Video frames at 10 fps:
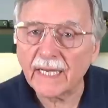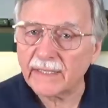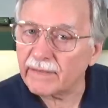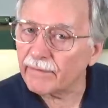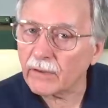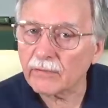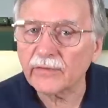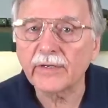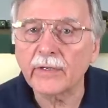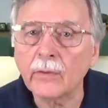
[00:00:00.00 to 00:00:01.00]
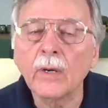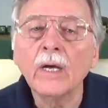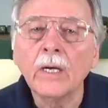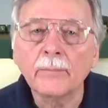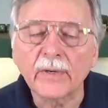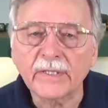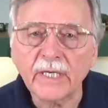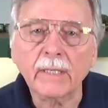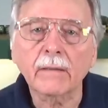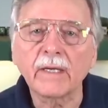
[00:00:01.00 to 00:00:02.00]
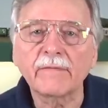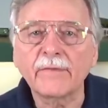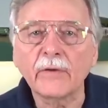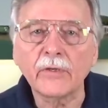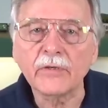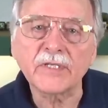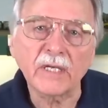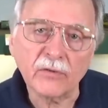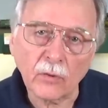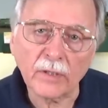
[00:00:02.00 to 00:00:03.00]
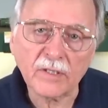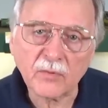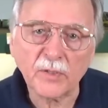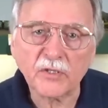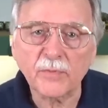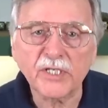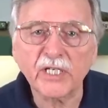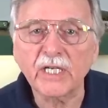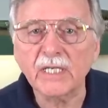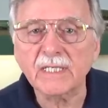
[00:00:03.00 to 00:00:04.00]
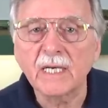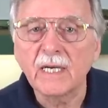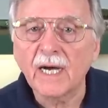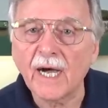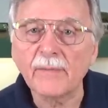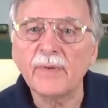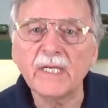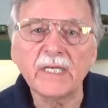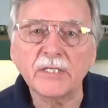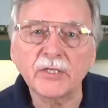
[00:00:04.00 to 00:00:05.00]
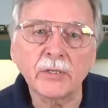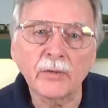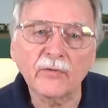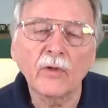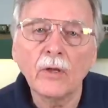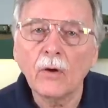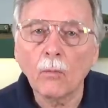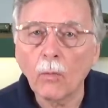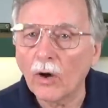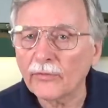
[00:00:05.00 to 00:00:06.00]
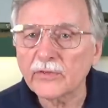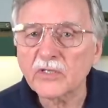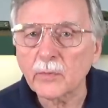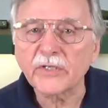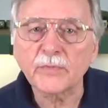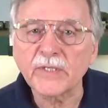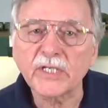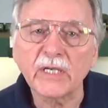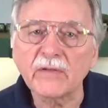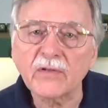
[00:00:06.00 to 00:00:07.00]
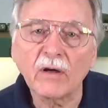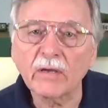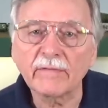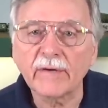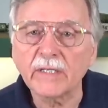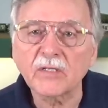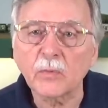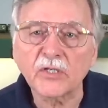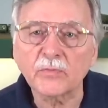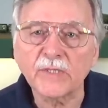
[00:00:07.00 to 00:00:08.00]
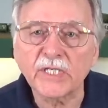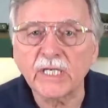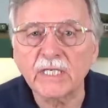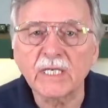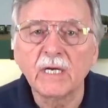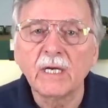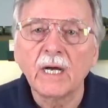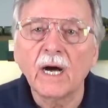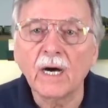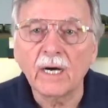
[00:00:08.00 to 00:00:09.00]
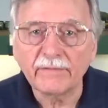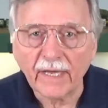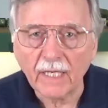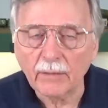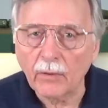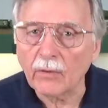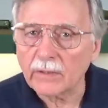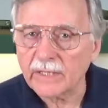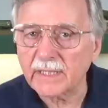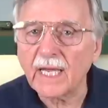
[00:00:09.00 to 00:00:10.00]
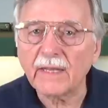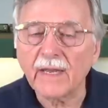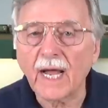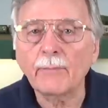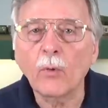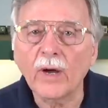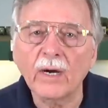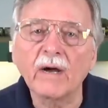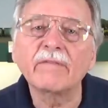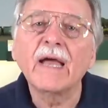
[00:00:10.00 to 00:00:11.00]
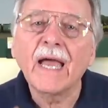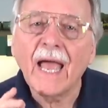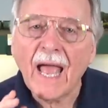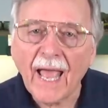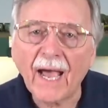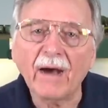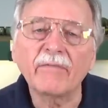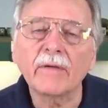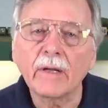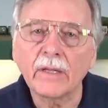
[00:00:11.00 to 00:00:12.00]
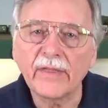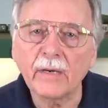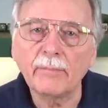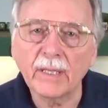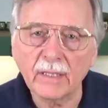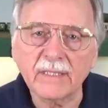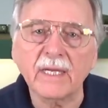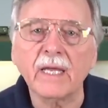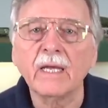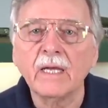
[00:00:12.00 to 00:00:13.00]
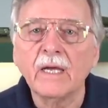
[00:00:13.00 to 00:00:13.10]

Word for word: that difficult to do, particularly if you're using tortoise switch machines, IP Digitals, Walther switch machines. All of the various switch machines available today that I'm aware of have the ability